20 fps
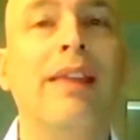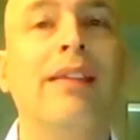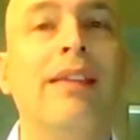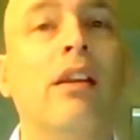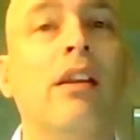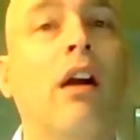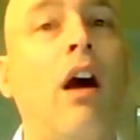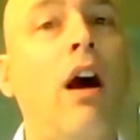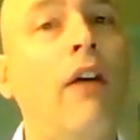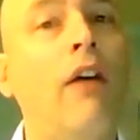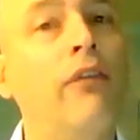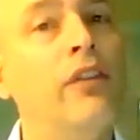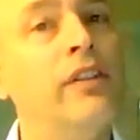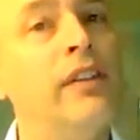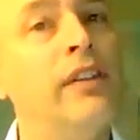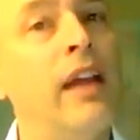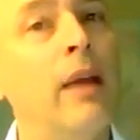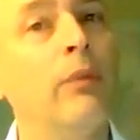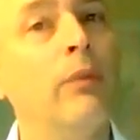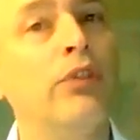that
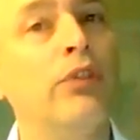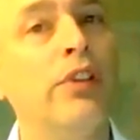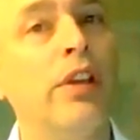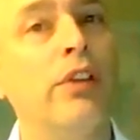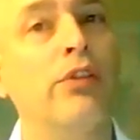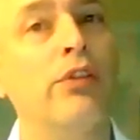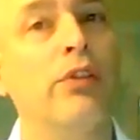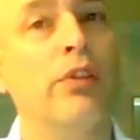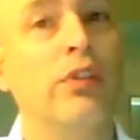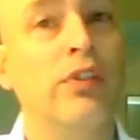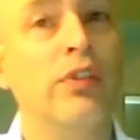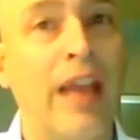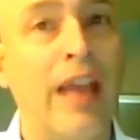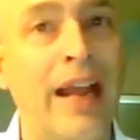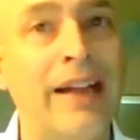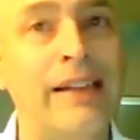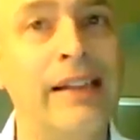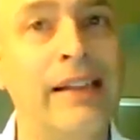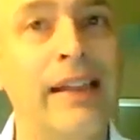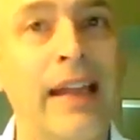oftentimes tells you
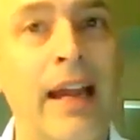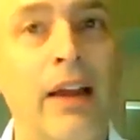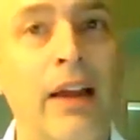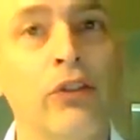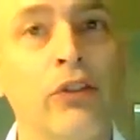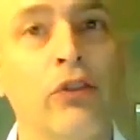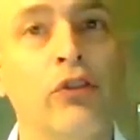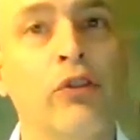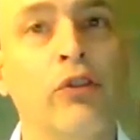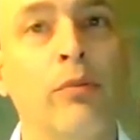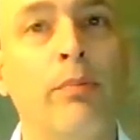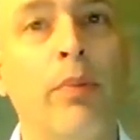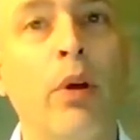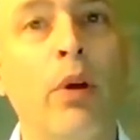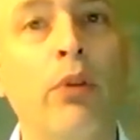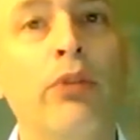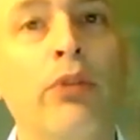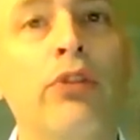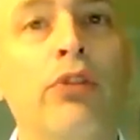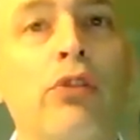exactly how you're
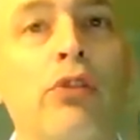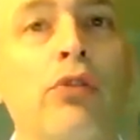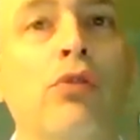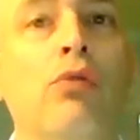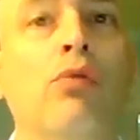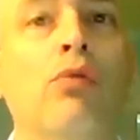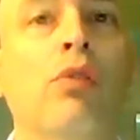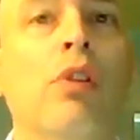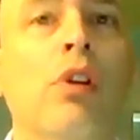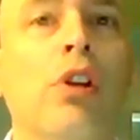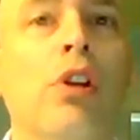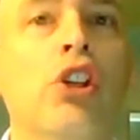supposed to